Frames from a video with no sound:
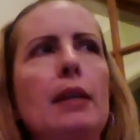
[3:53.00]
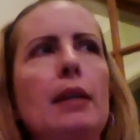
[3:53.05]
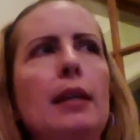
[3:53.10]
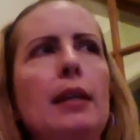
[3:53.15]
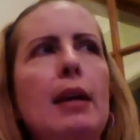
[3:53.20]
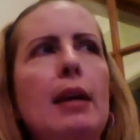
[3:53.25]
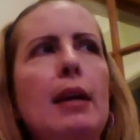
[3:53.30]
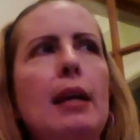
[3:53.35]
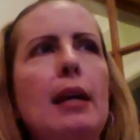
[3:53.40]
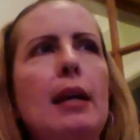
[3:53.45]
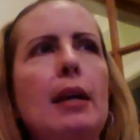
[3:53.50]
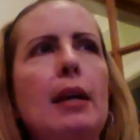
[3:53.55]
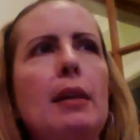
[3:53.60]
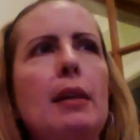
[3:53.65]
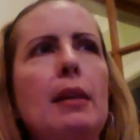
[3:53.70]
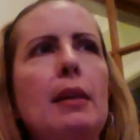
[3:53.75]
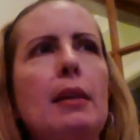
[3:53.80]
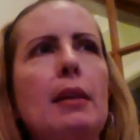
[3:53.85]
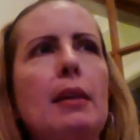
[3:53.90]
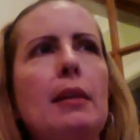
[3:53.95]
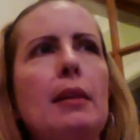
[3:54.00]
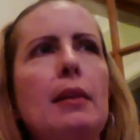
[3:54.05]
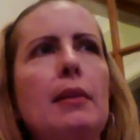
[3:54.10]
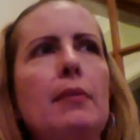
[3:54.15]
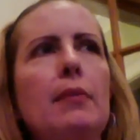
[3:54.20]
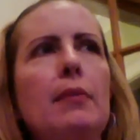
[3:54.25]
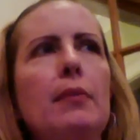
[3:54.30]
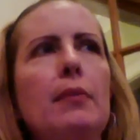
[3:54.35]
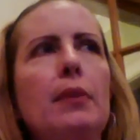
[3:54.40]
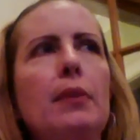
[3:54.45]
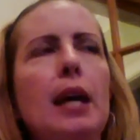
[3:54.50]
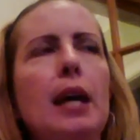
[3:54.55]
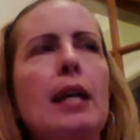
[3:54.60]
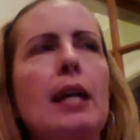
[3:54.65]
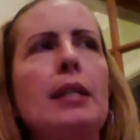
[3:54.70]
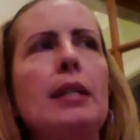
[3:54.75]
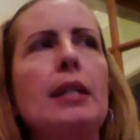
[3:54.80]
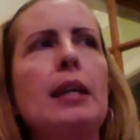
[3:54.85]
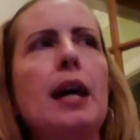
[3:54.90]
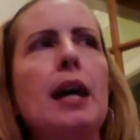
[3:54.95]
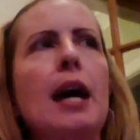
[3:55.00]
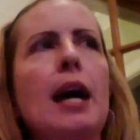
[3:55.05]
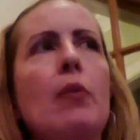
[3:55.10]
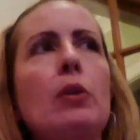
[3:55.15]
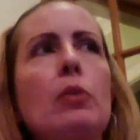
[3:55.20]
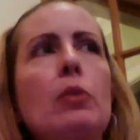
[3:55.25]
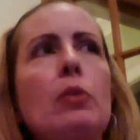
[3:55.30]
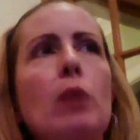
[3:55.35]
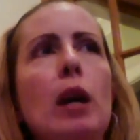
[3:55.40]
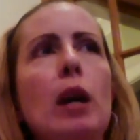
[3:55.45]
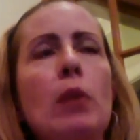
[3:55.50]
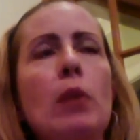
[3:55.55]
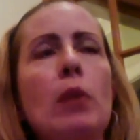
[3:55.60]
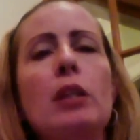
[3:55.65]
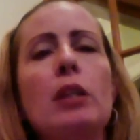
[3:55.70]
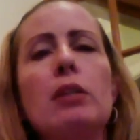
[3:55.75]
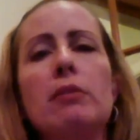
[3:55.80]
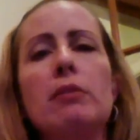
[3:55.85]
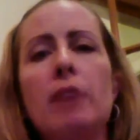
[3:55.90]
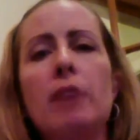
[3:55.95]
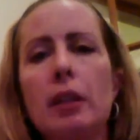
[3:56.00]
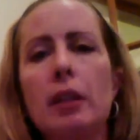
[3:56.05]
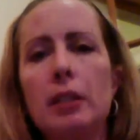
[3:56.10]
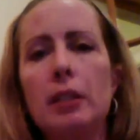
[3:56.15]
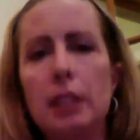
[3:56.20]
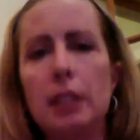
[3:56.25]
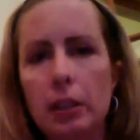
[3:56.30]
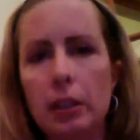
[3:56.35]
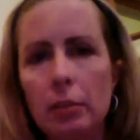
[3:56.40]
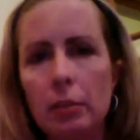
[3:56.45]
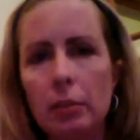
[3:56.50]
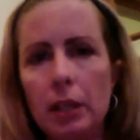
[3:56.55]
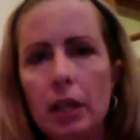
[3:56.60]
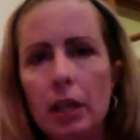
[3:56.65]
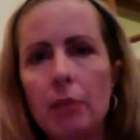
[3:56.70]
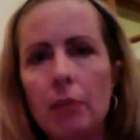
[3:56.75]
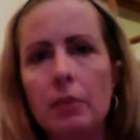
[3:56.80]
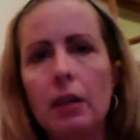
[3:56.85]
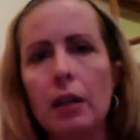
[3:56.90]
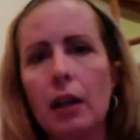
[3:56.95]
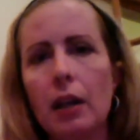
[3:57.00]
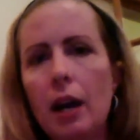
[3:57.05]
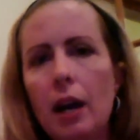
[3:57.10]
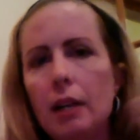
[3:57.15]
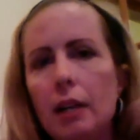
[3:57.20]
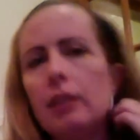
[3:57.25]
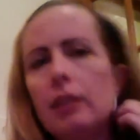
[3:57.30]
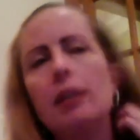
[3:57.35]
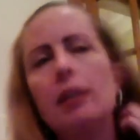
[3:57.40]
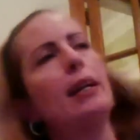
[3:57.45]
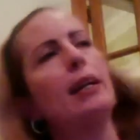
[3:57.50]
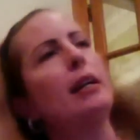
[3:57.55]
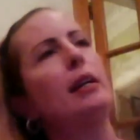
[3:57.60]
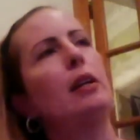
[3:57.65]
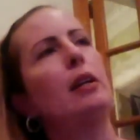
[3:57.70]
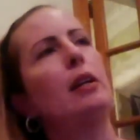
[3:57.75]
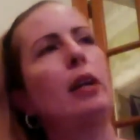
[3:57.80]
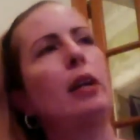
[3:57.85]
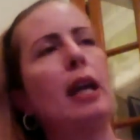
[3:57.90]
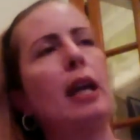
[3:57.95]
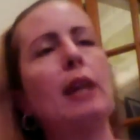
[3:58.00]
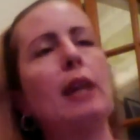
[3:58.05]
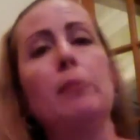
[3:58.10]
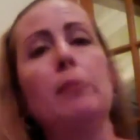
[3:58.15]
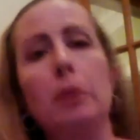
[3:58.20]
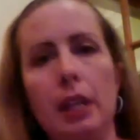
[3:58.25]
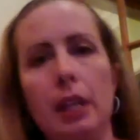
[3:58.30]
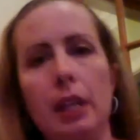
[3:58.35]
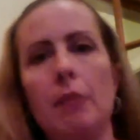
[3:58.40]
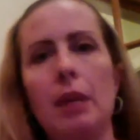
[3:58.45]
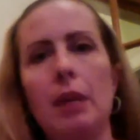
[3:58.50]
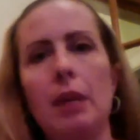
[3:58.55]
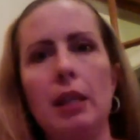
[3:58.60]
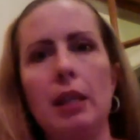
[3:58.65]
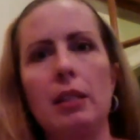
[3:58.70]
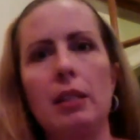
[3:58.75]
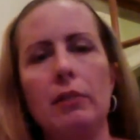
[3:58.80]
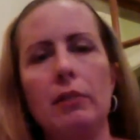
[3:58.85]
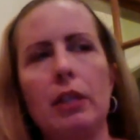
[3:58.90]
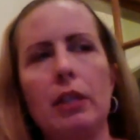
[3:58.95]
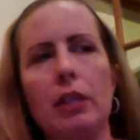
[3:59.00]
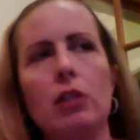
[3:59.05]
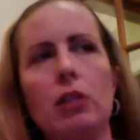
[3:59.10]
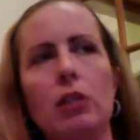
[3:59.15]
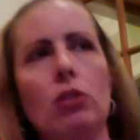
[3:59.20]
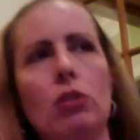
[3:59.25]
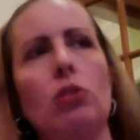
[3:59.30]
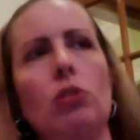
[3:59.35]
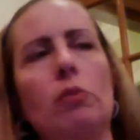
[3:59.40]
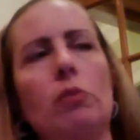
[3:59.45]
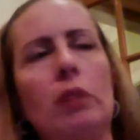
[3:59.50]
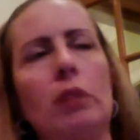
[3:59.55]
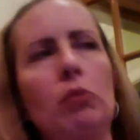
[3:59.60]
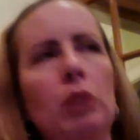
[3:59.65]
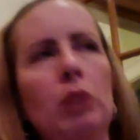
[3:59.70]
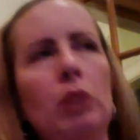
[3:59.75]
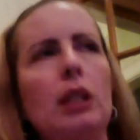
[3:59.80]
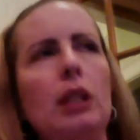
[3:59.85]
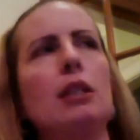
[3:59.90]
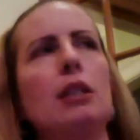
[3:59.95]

they, as a, I always want, I wanted to volunteer and become a CASA. You know, again, put that on my list of things to do. But it really is